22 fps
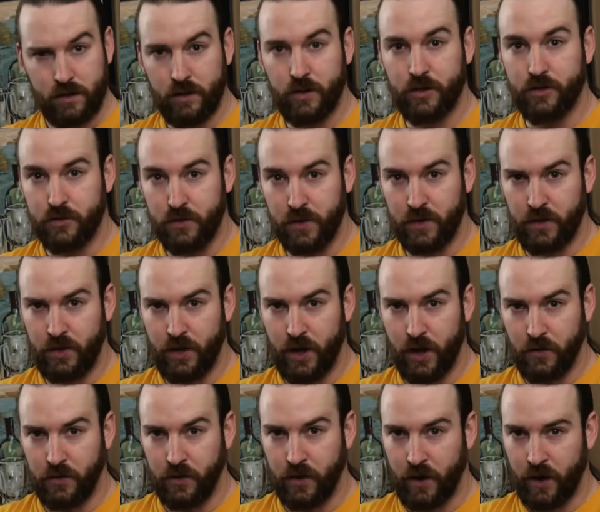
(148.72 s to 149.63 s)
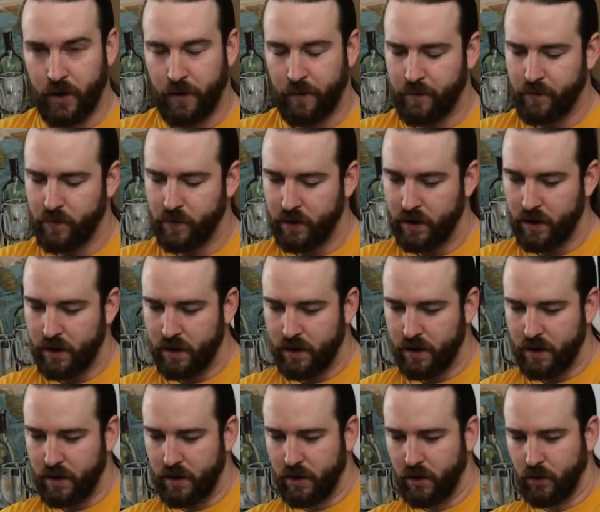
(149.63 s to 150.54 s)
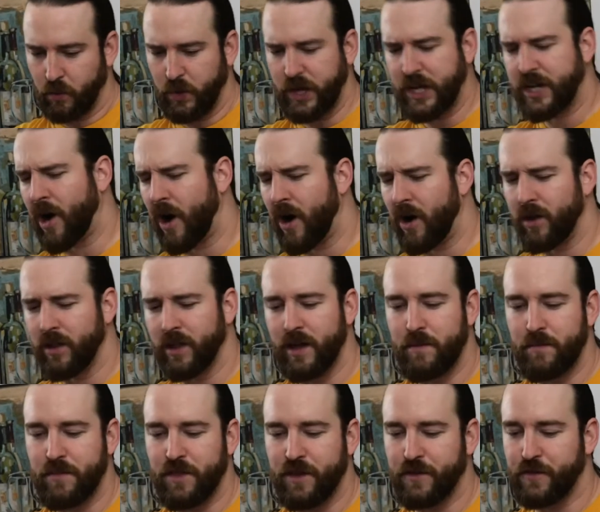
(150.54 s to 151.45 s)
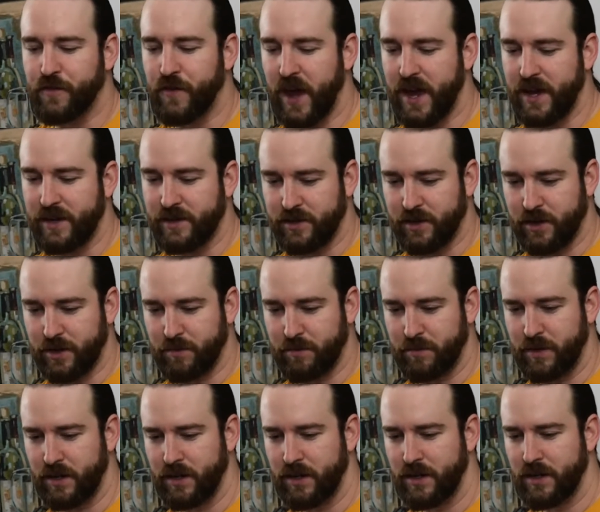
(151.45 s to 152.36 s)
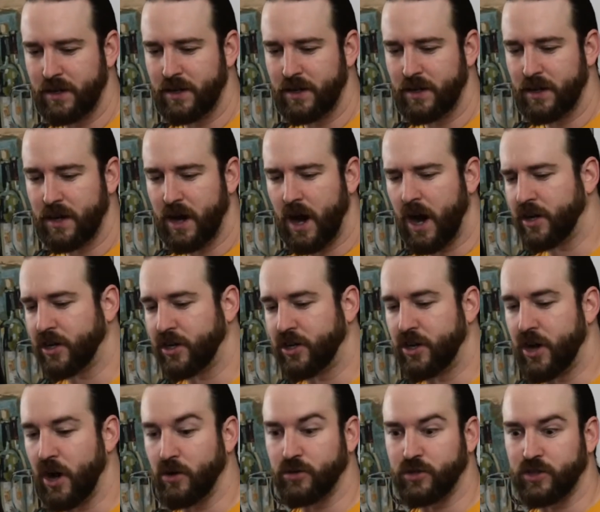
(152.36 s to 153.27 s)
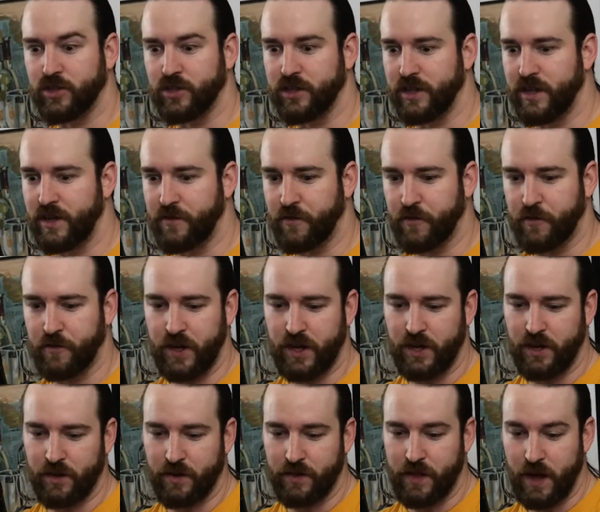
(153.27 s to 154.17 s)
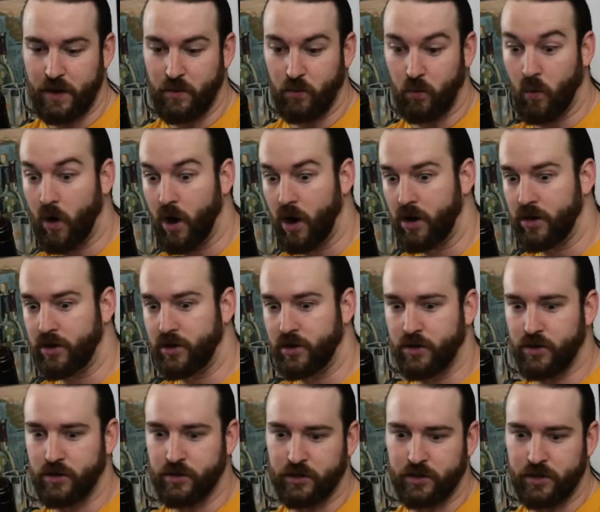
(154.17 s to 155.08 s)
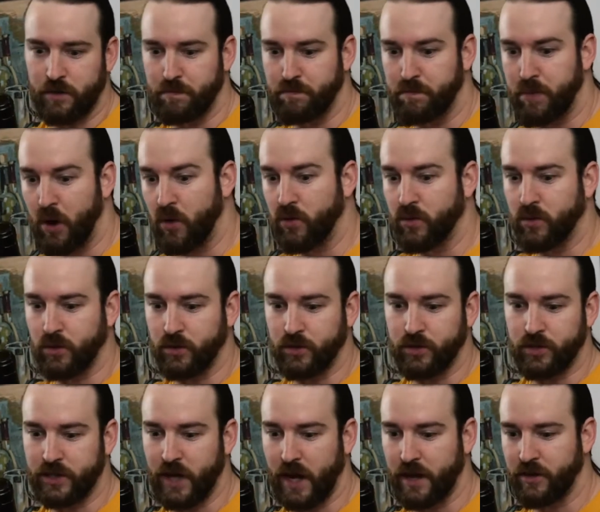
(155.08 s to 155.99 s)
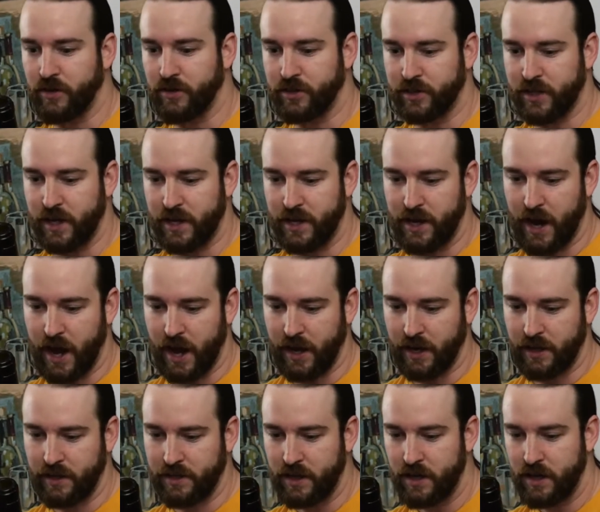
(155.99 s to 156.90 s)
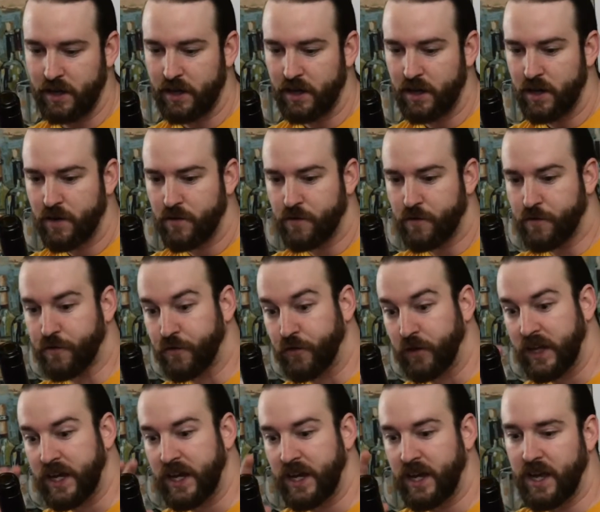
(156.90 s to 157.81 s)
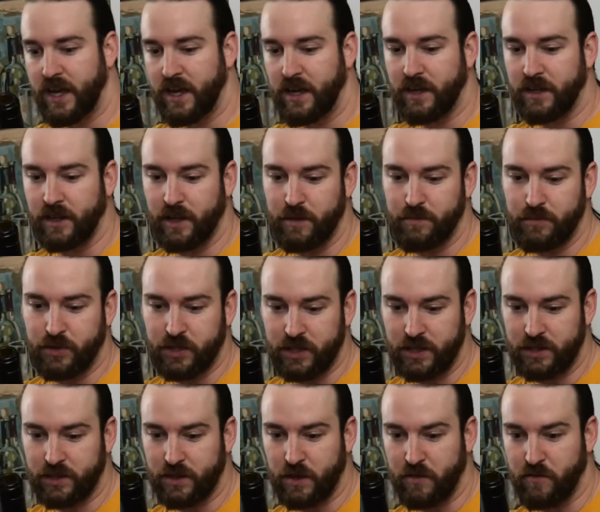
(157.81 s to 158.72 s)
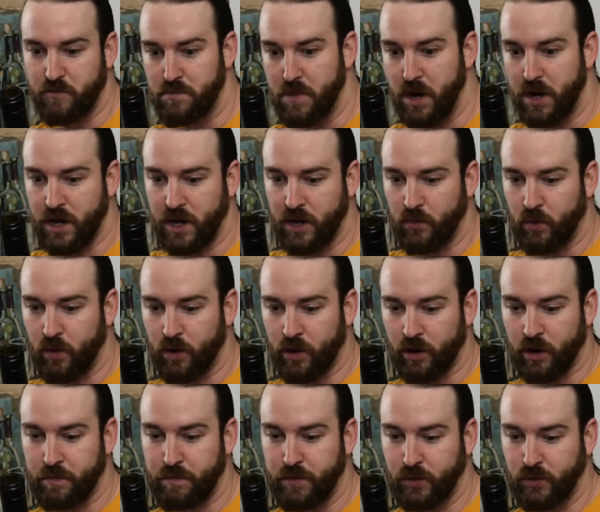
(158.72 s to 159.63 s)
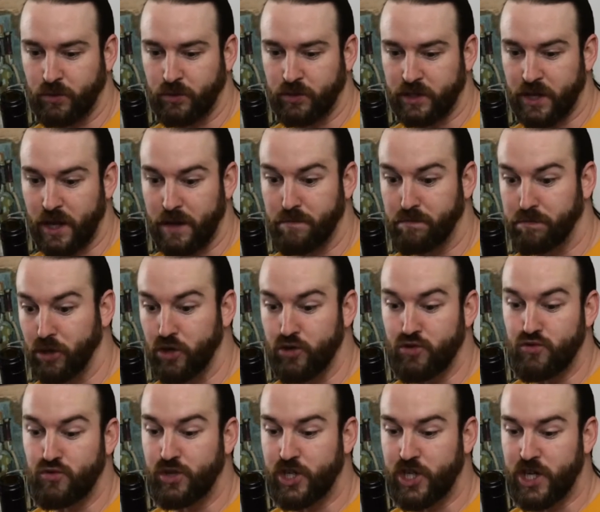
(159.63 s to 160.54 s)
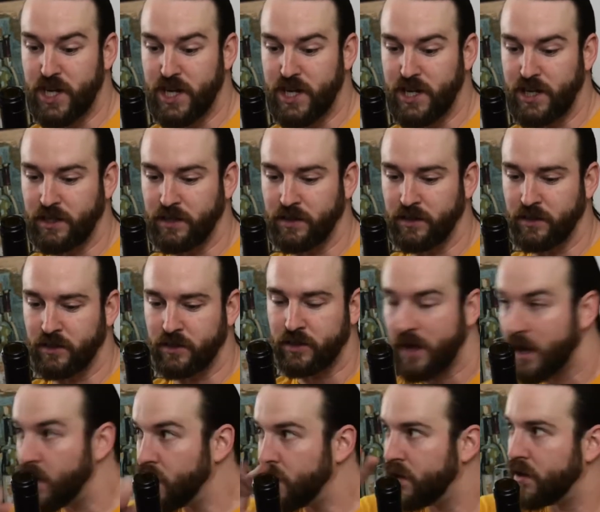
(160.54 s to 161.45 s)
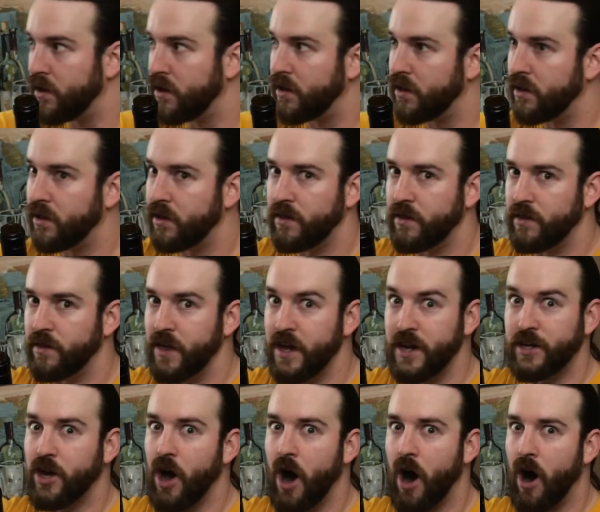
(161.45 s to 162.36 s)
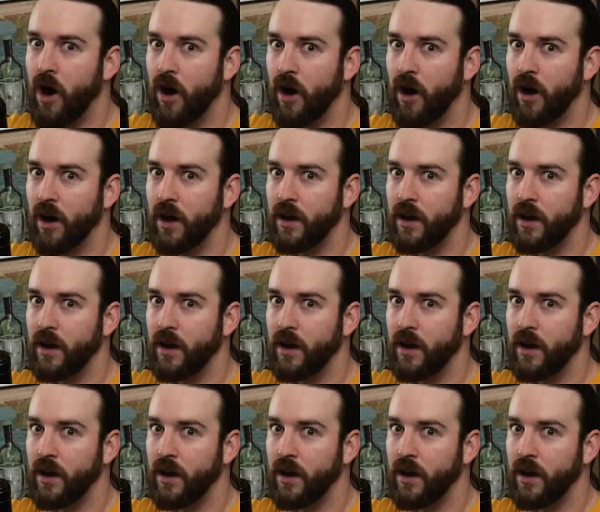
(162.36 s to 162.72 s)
let's read the notes here. We call him the Phantom, a ghostly figure that wanders the Bogle cellars at night. Fleeting glimpses of muddy work boots and blue jeans, then gone.